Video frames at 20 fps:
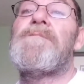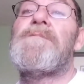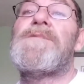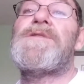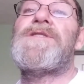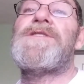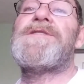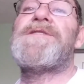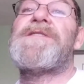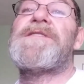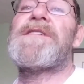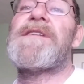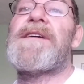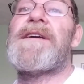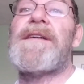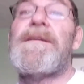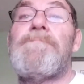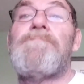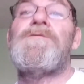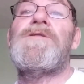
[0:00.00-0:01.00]
just to
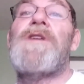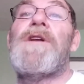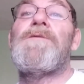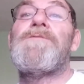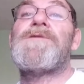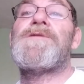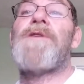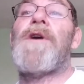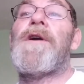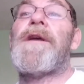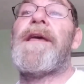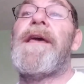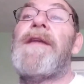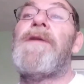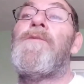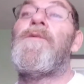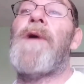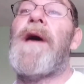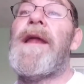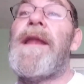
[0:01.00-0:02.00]
start
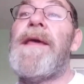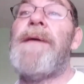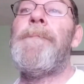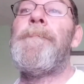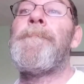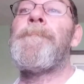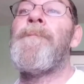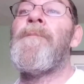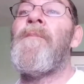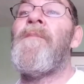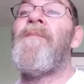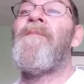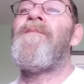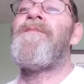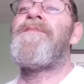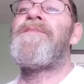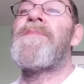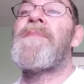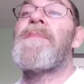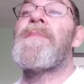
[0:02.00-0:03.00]
getting ready.
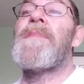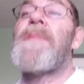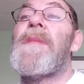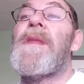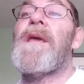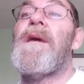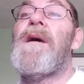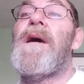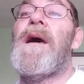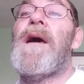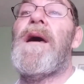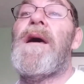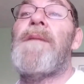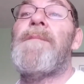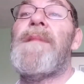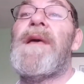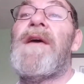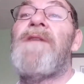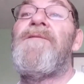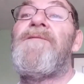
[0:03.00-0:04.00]

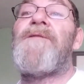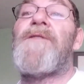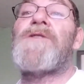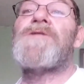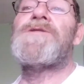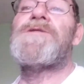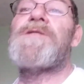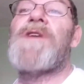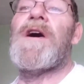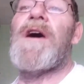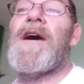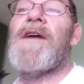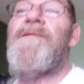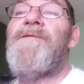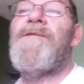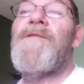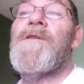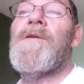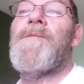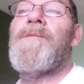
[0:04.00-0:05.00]
And first
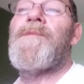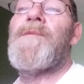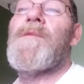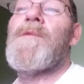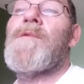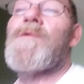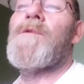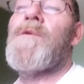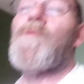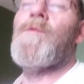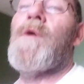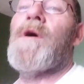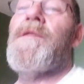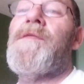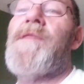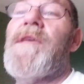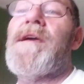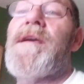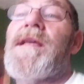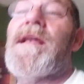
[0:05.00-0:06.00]
off, the
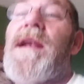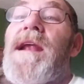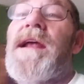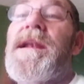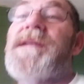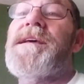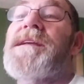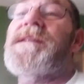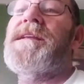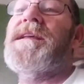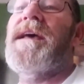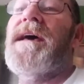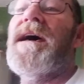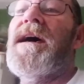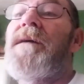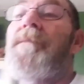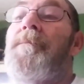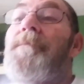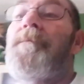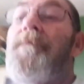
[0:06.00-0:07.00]
one thing that I did get